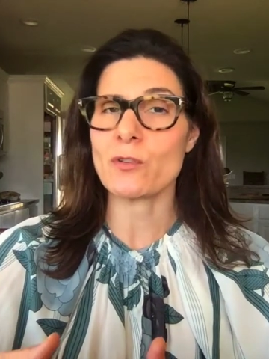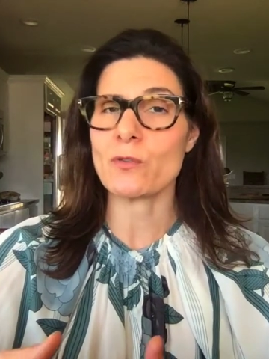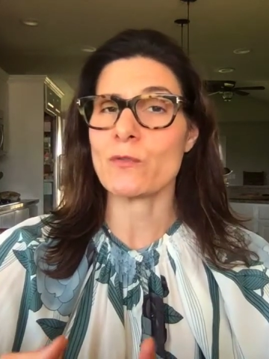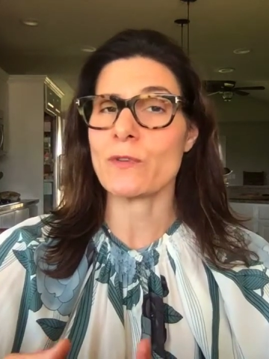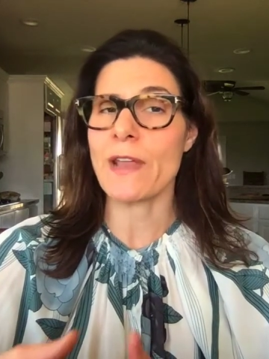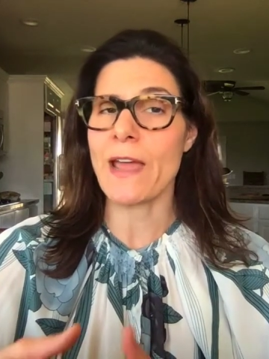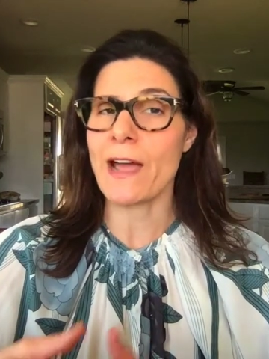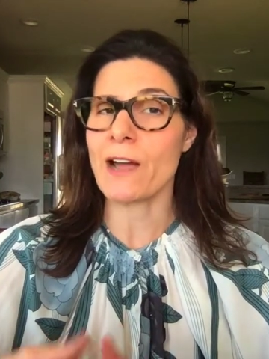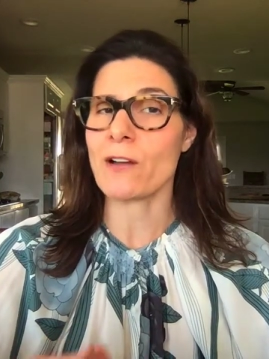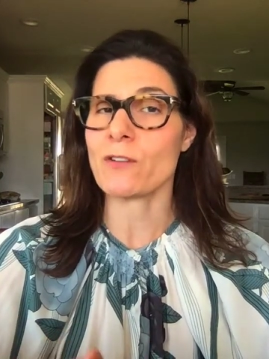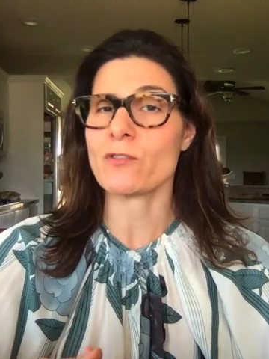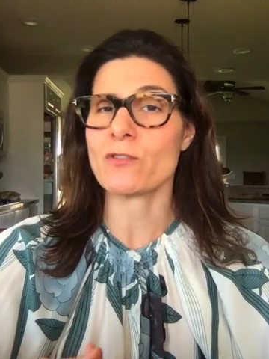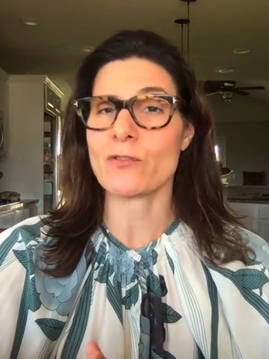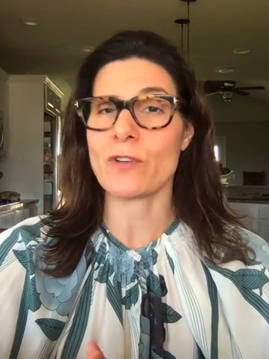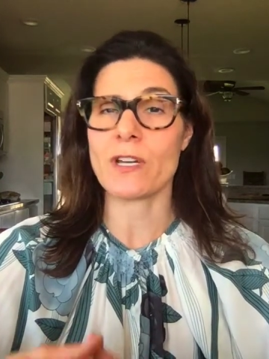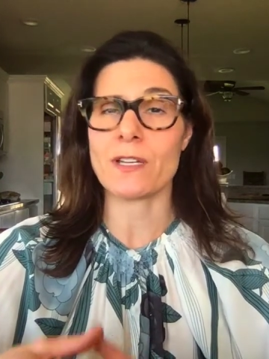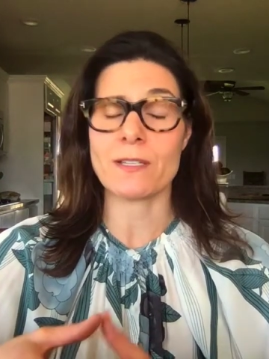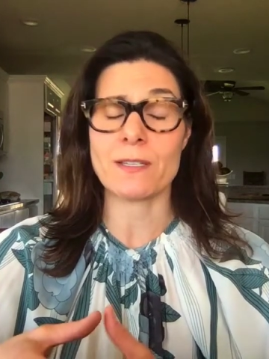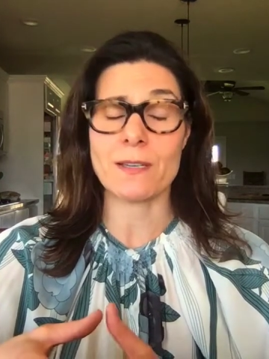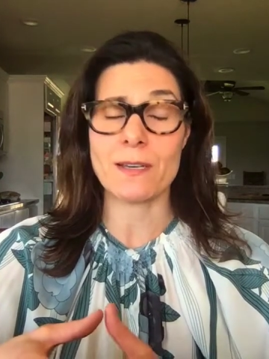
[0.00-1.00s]
who now
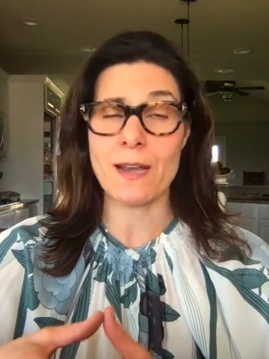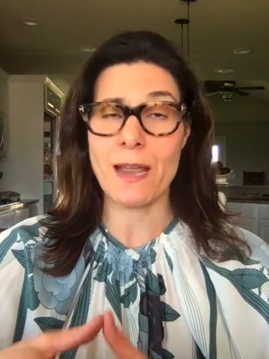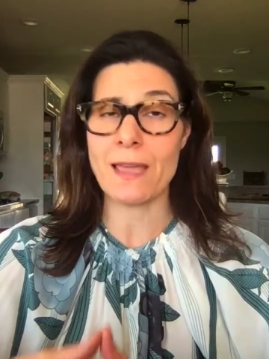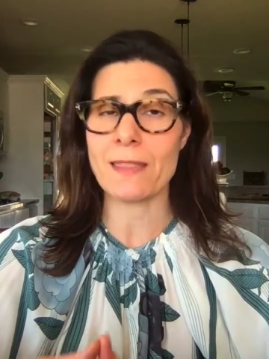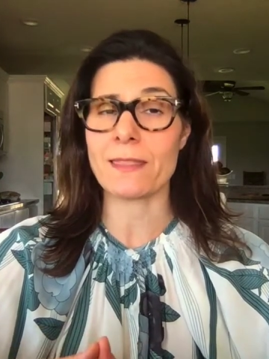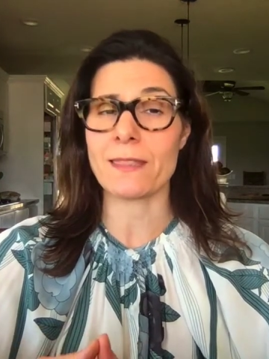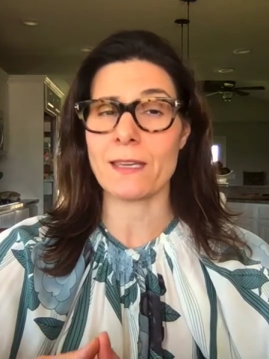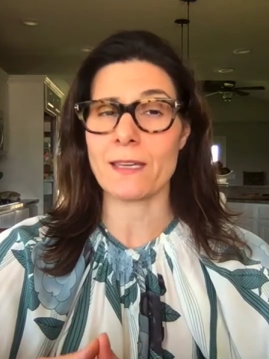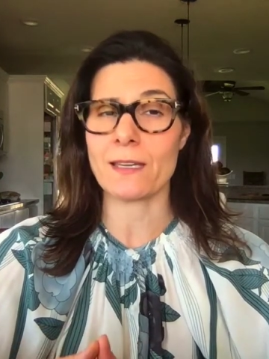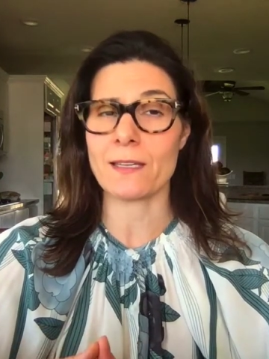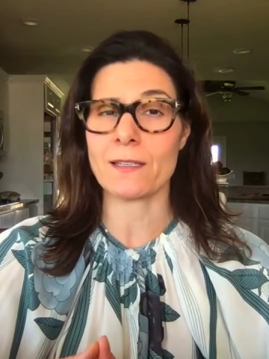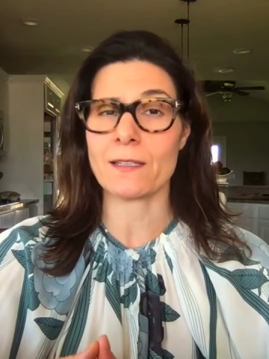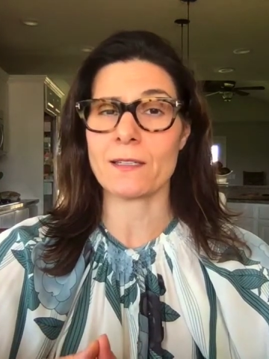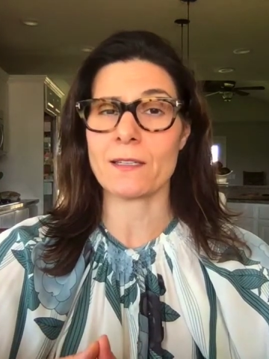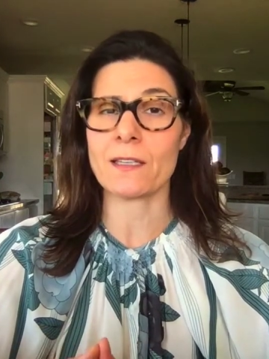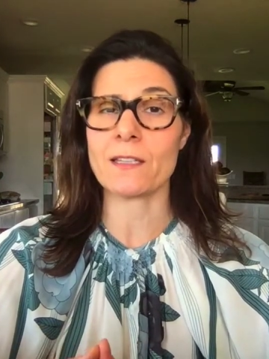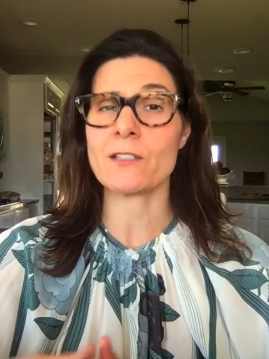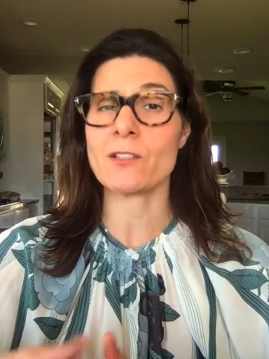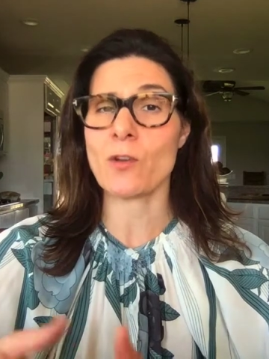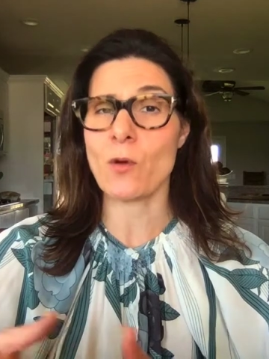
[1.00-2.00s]
drinks
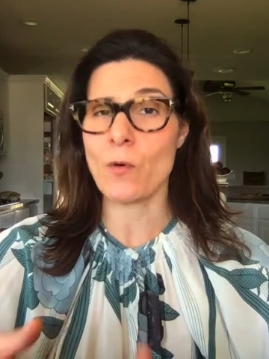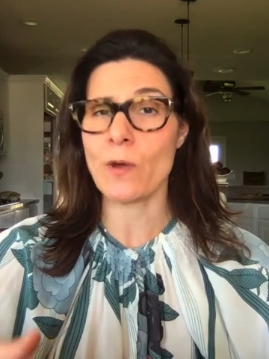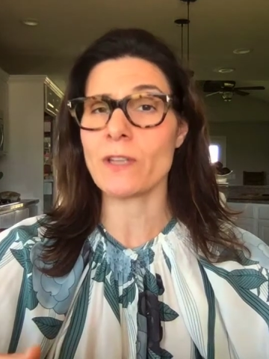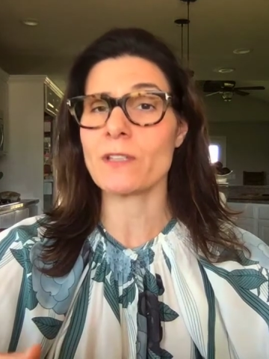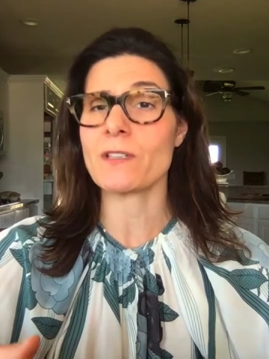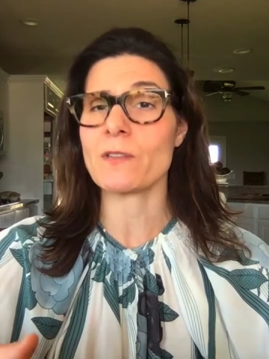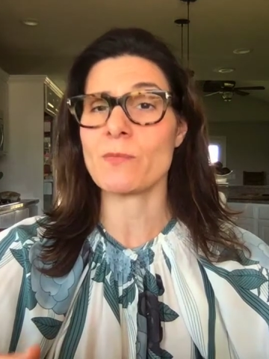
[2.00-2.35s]
nothing is going